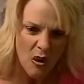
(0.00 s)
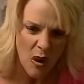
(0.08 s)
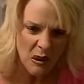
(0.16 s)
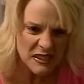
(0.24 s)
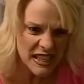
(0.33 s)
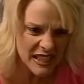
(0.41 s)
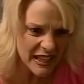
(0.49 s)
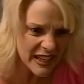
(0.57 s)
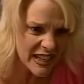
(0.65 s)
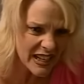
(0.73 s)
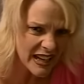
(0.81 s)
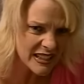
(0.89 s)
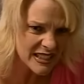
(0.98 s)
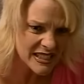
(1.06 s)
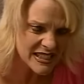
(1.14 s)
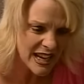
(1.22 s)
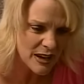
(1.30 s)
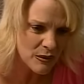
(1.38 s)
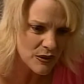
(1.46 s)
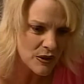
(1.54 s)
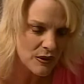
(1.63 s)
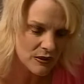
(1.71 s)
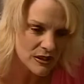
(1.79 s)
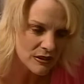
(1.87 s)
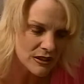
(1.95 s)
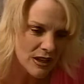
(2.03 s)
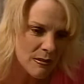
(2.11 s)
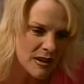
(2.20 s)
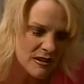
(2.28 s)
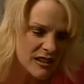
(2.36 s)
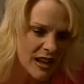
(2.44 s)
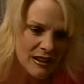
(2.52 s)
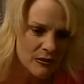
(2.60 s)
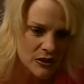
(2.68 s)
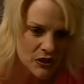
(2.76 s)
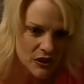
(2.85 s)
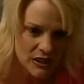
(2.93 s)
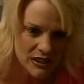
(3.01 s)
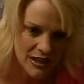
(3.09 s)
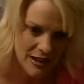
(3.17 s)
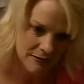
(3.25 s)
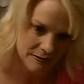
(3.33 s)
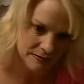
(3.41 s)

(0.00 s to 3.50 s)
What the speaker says: what was that lady like that stayed with you? So tell me exactly what you're gonna say.